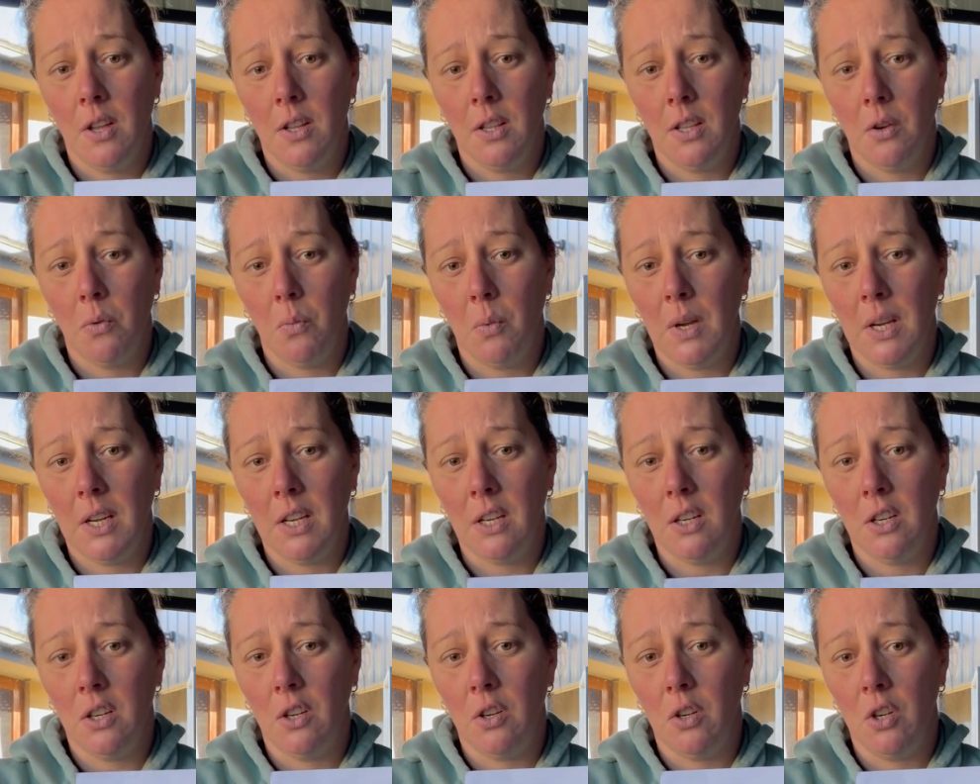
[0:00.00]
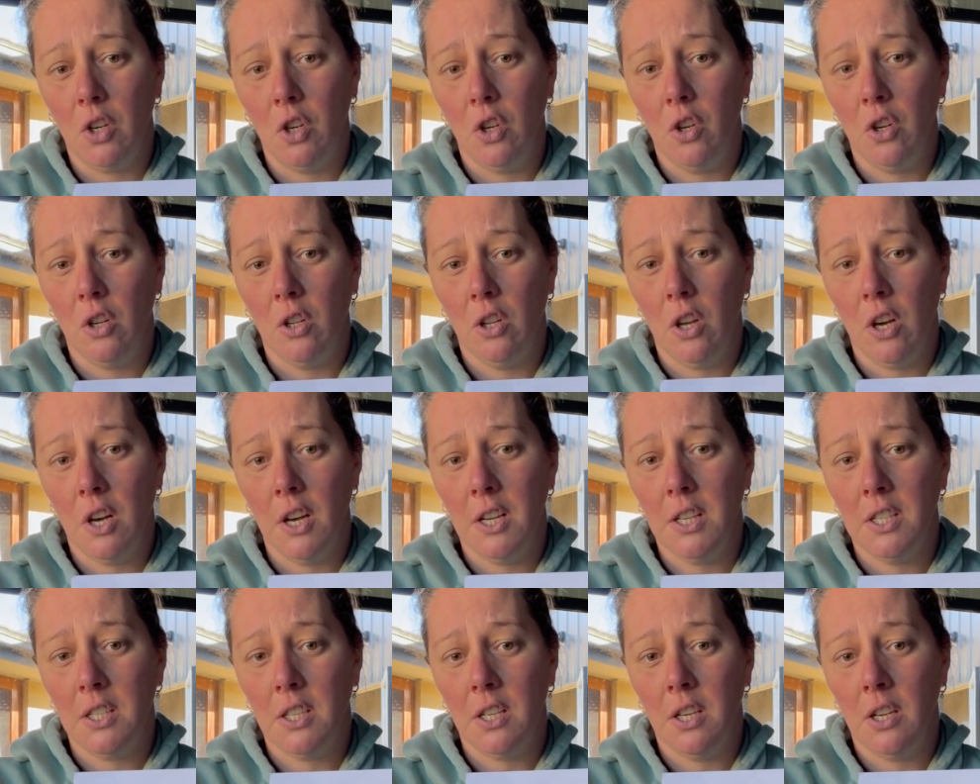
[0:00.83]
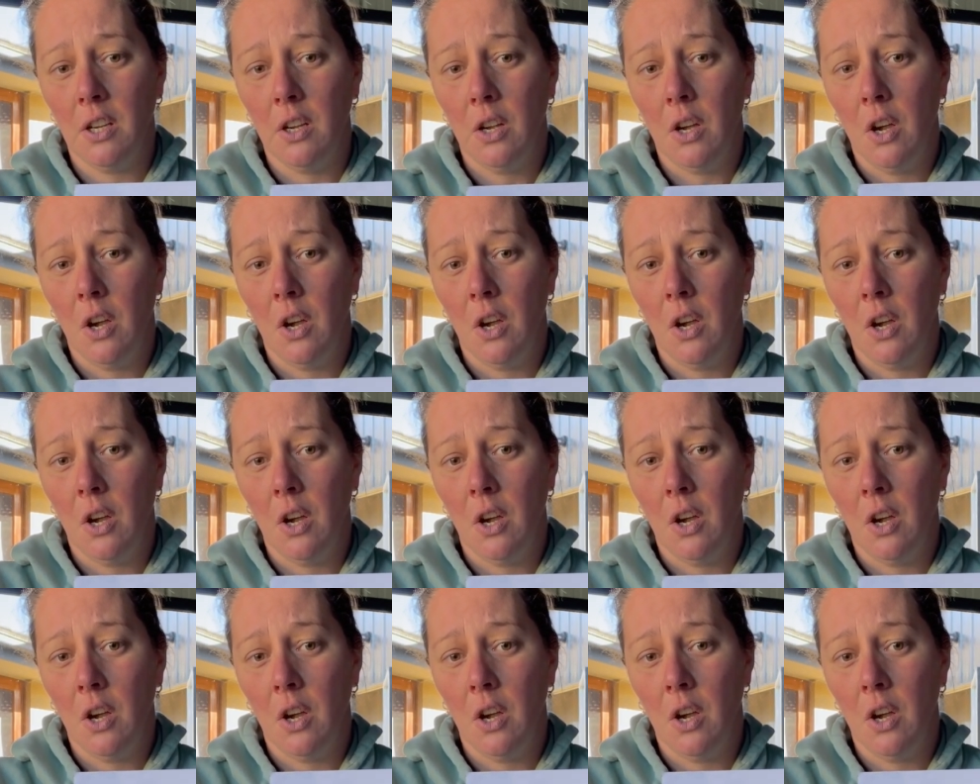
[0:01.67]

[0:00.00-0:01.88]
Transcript: that we can utilize.